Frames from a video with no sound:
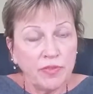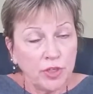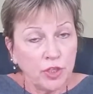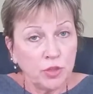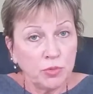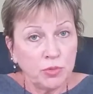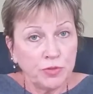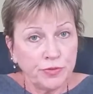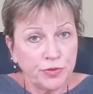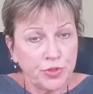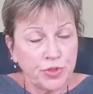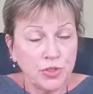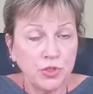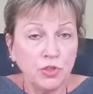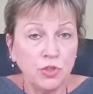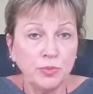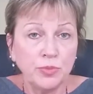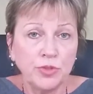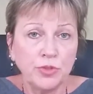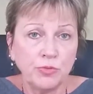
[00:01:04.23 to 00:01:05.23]
available for
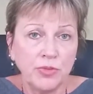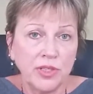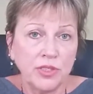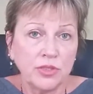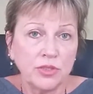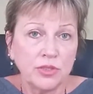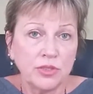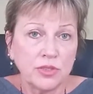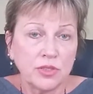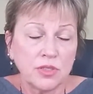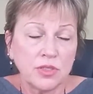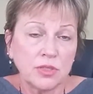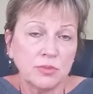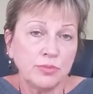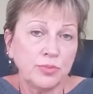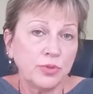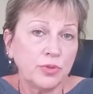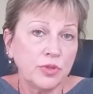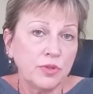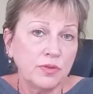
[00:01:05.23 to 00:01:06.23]
snowbird rentals, it's
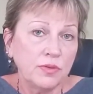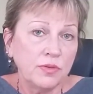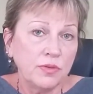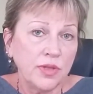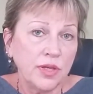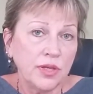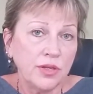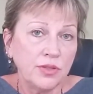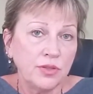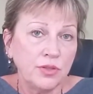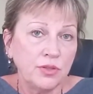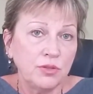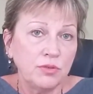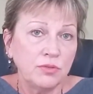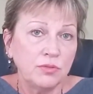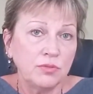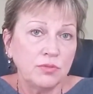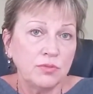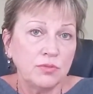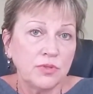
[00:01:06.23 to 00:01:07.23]
important that
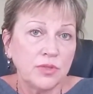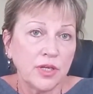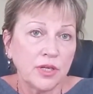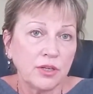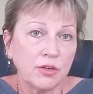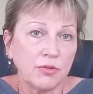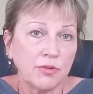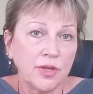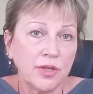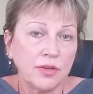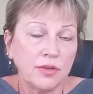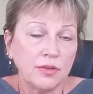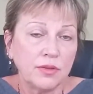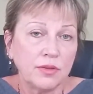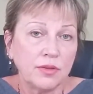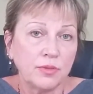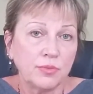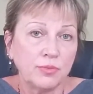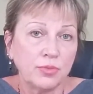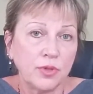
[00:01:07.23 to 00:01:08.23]
you decorate
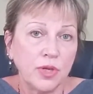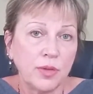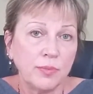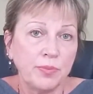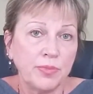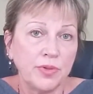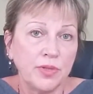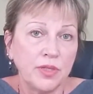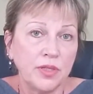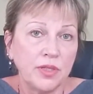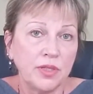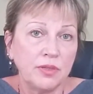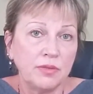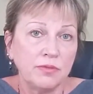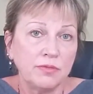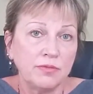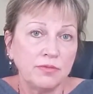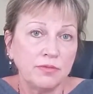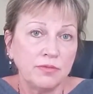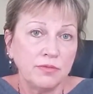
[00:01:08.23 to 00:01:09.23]
the property
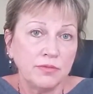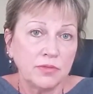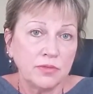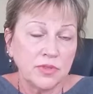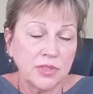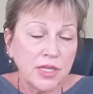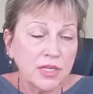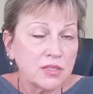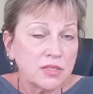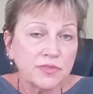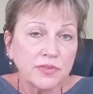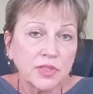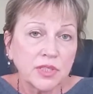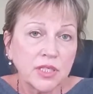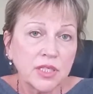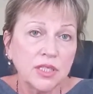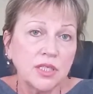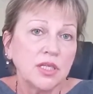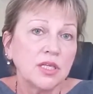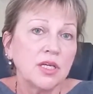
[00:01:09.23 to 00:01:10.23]

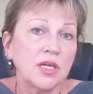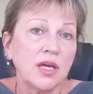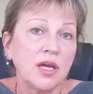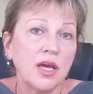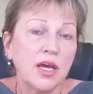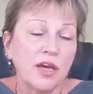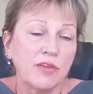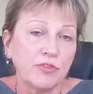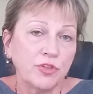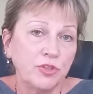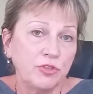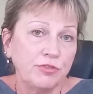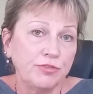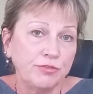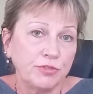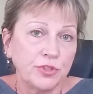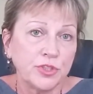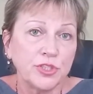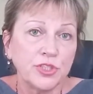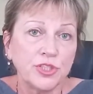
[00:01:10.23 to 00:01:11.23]
tastefully, have good
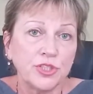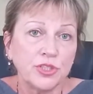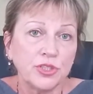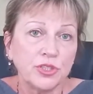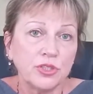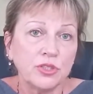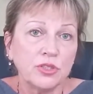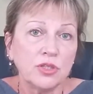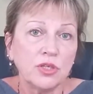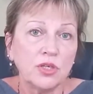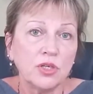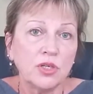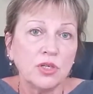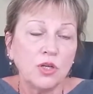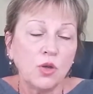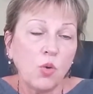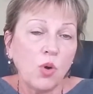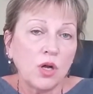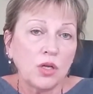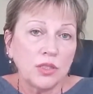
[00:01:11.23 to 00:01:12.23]
furniture,
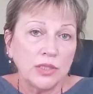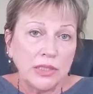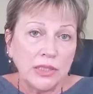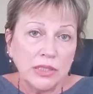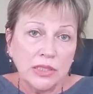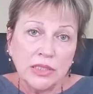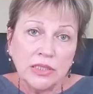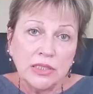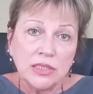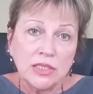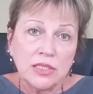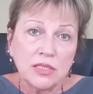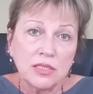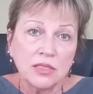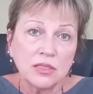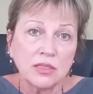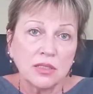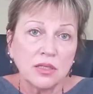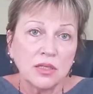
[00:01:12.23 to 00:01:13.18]
quality linens,